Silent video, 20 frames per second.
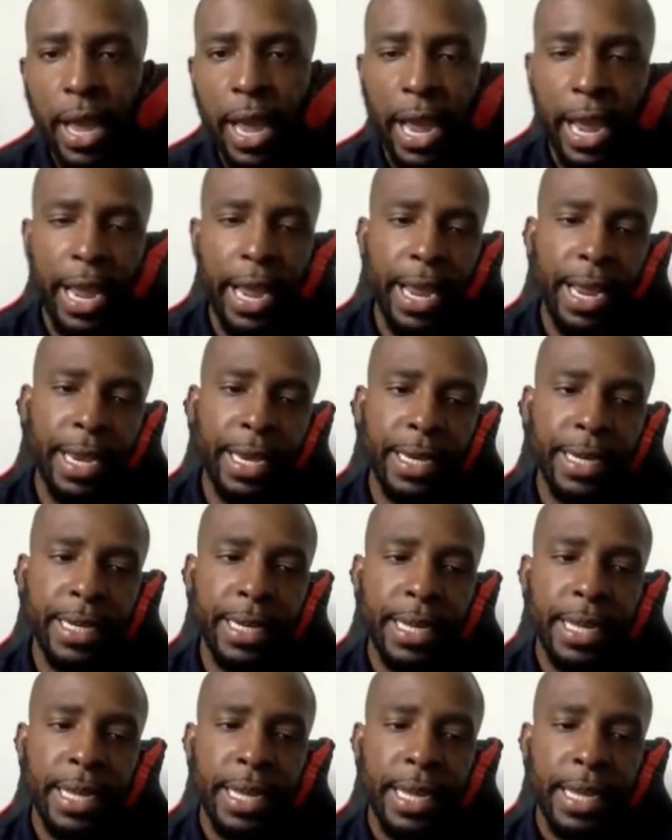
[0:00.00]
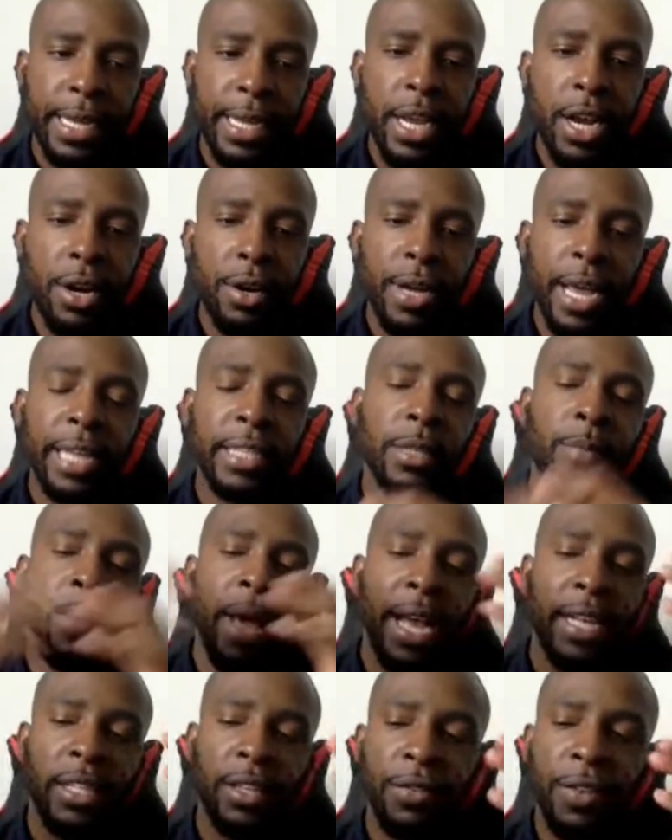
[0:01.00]
And as the
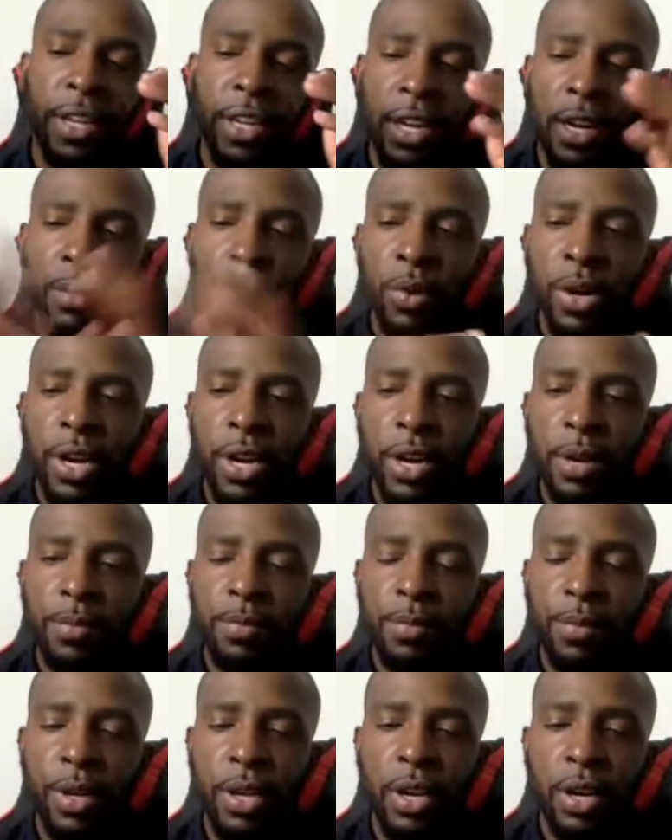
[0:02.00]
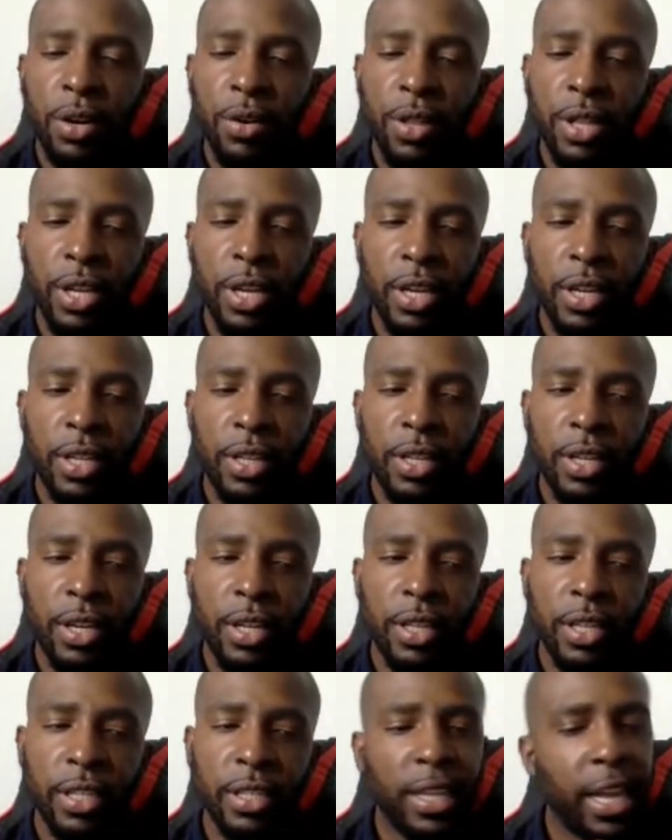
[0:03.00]
passive income went up,
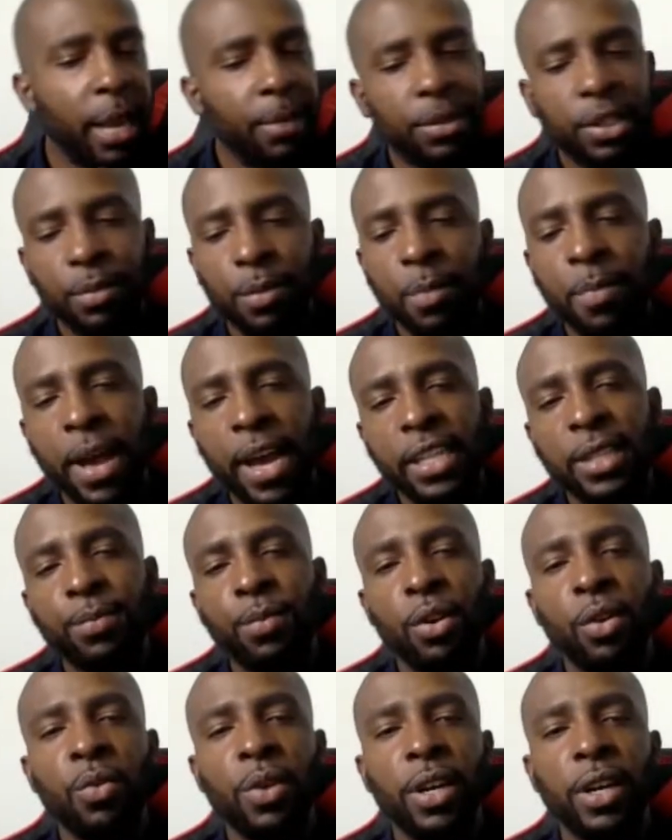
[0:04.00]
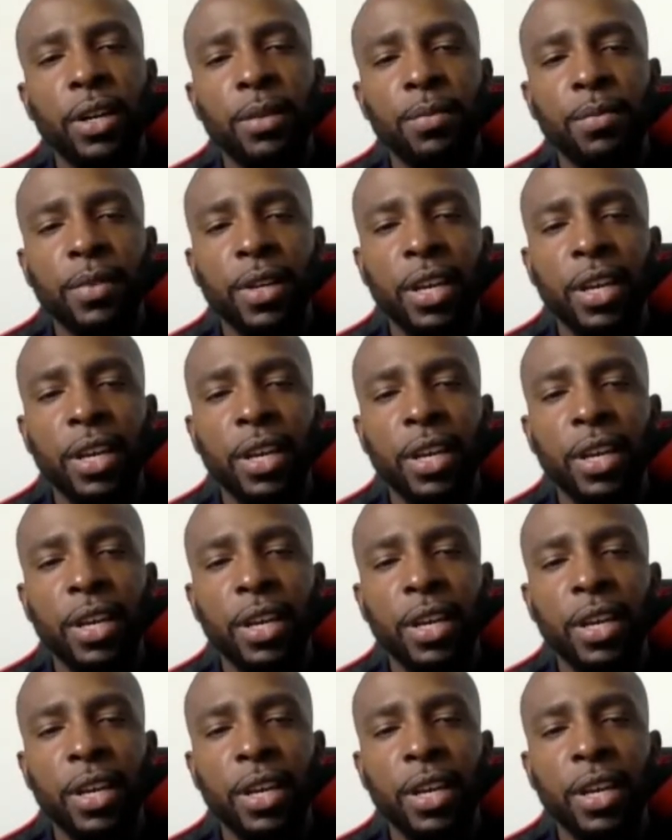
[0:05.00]
the stamps on my passport went up,